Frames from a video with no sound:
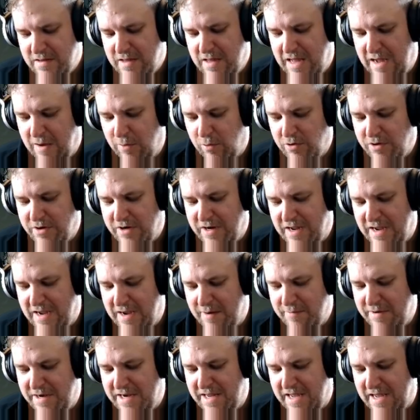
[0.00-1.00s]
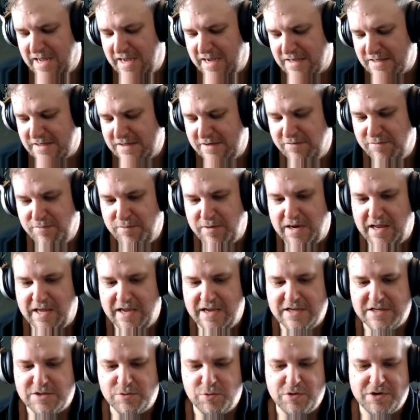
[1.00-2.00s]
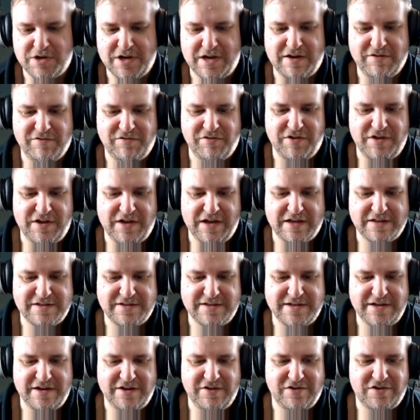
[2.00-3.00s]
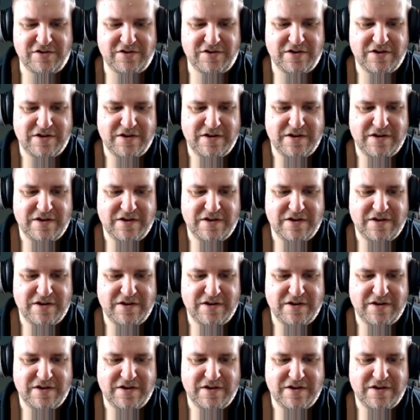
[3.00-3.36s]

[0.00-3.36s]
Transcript: I wonder how many active players would have the Atish